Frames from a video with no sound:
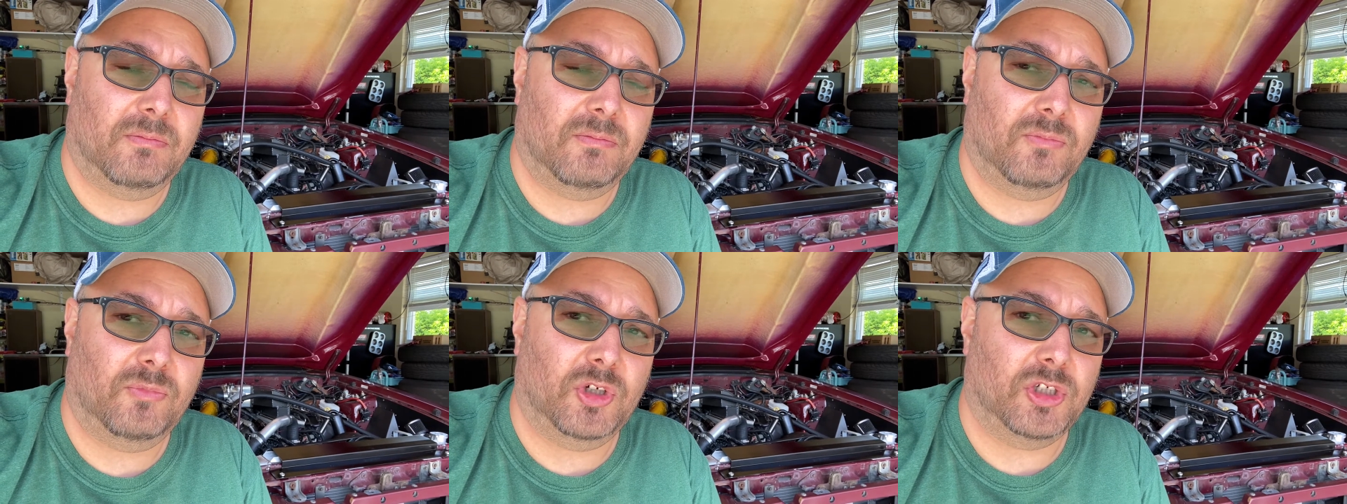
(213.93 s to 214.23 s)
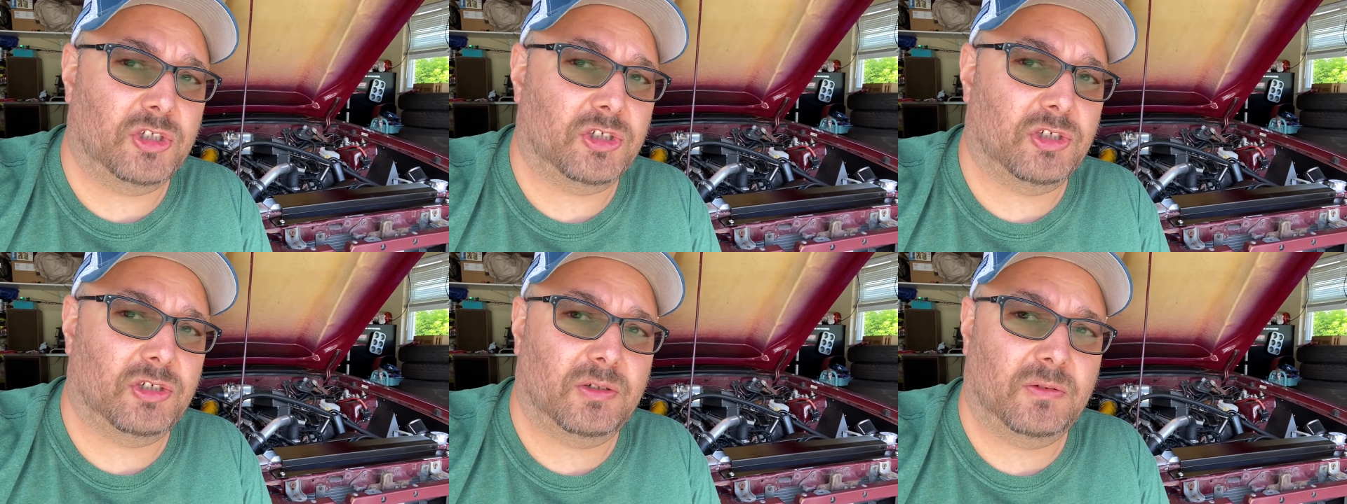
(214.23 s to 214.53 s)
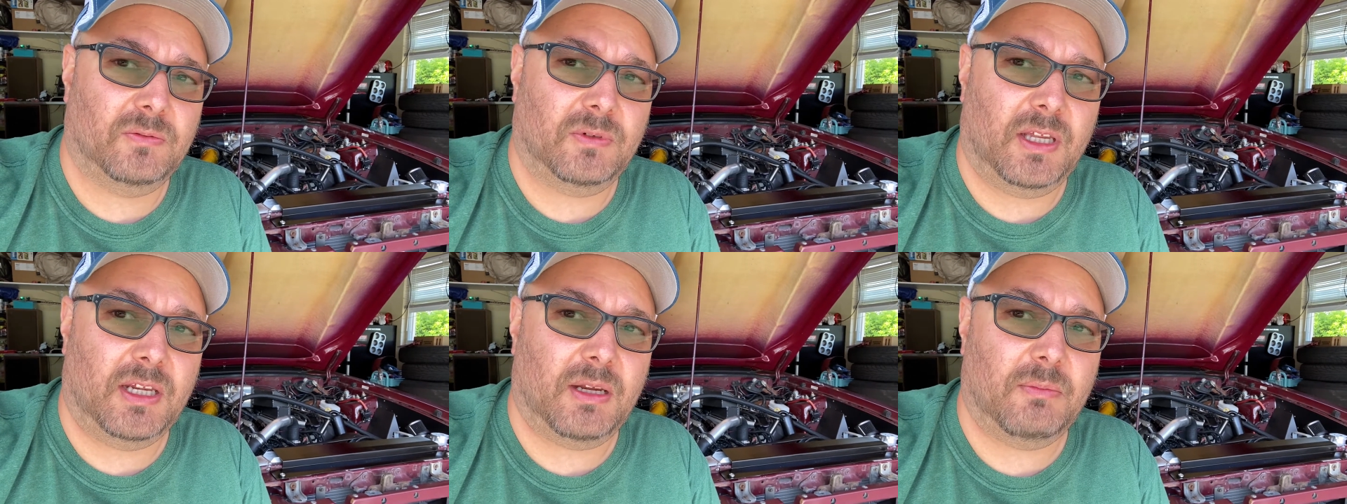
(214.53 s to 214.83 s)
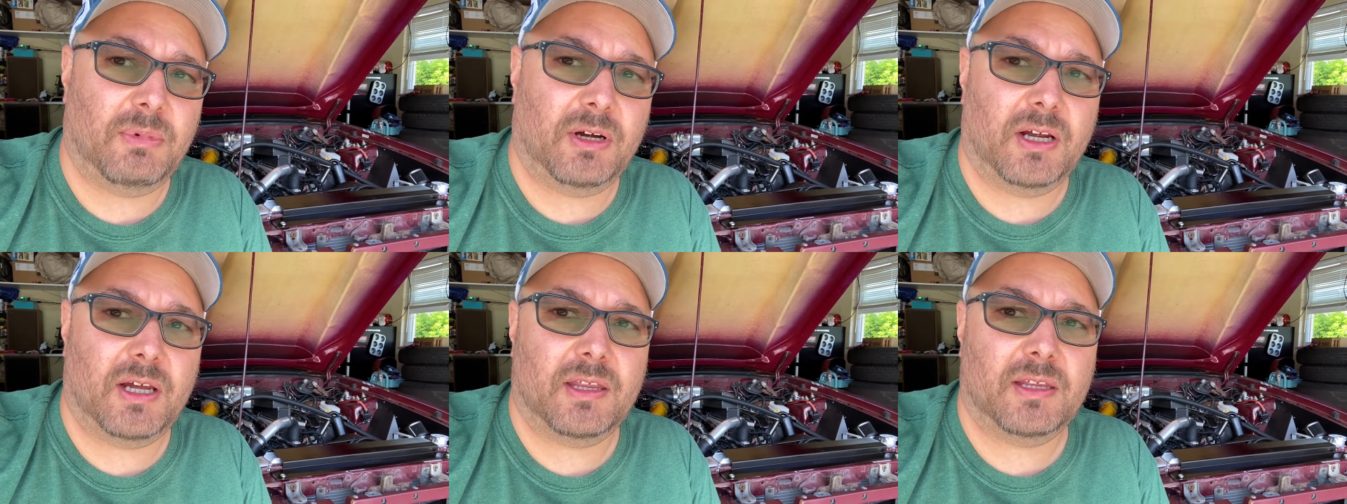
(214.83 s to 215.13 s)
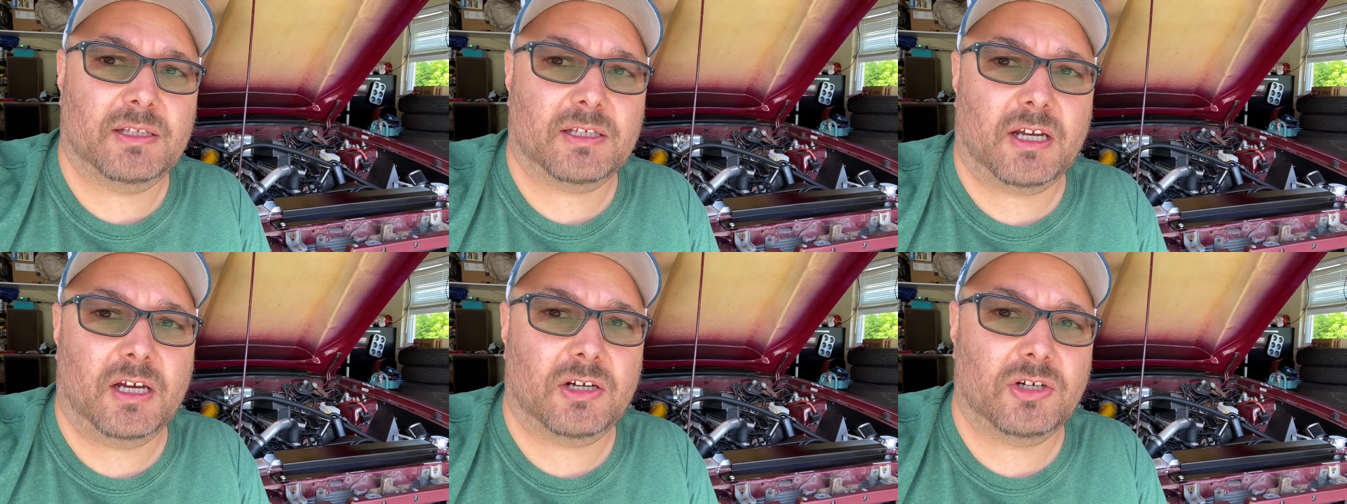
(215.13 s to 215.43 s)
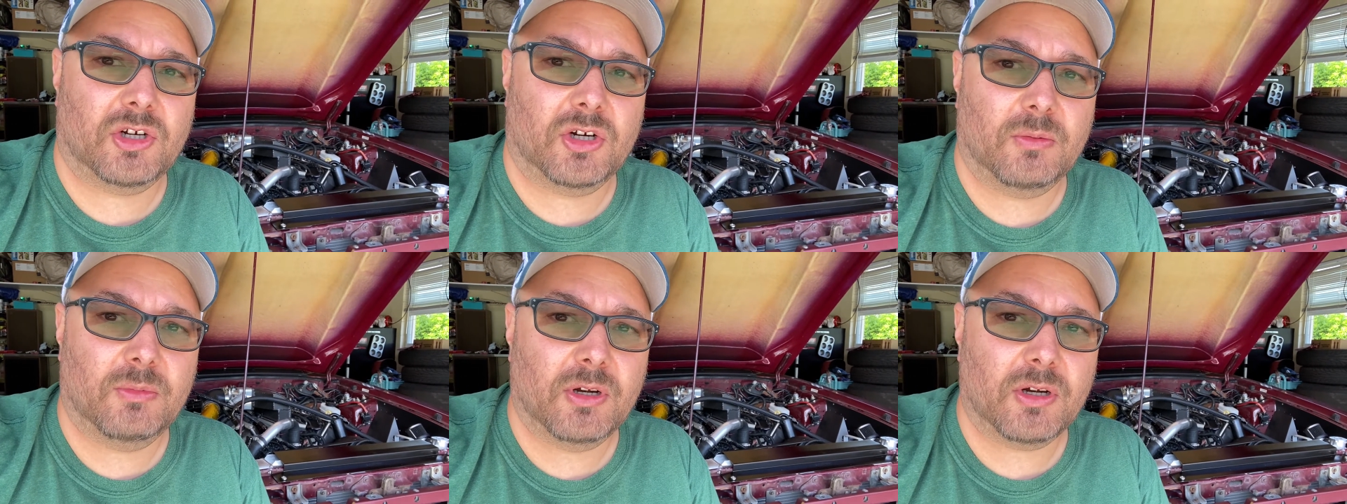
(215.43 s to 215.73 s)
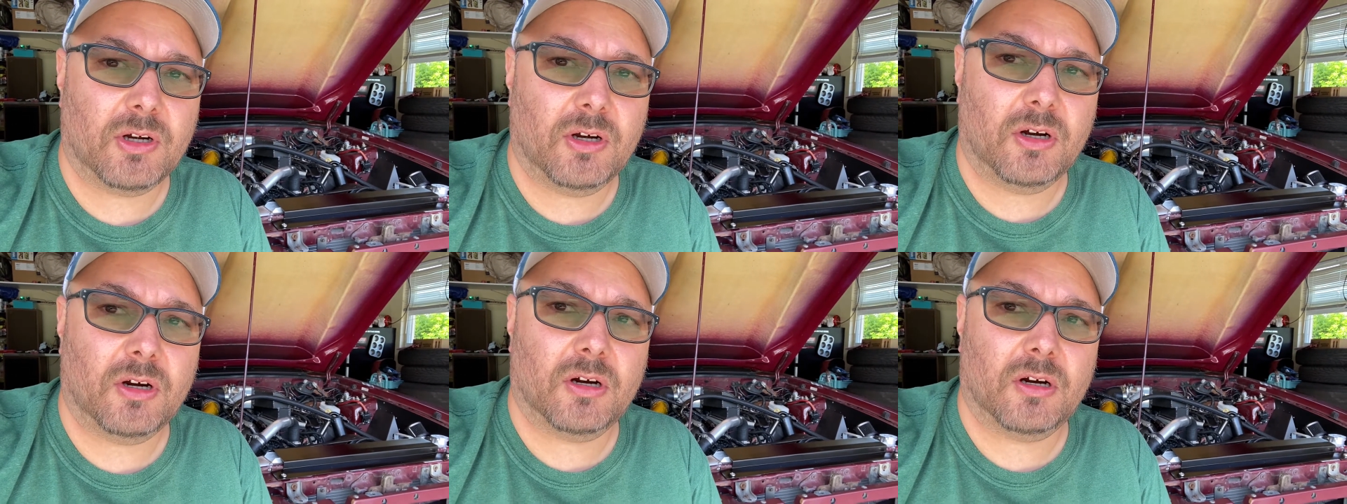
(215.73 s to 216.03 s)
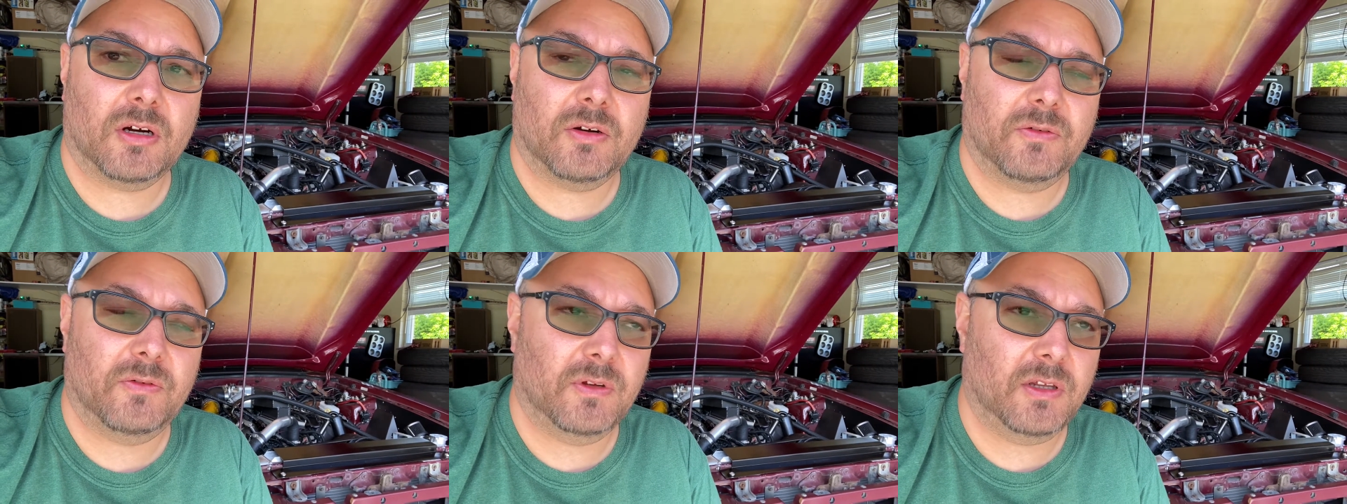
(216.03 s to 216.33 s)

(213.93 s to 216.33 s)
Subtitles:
which anybody that's got a turbo car,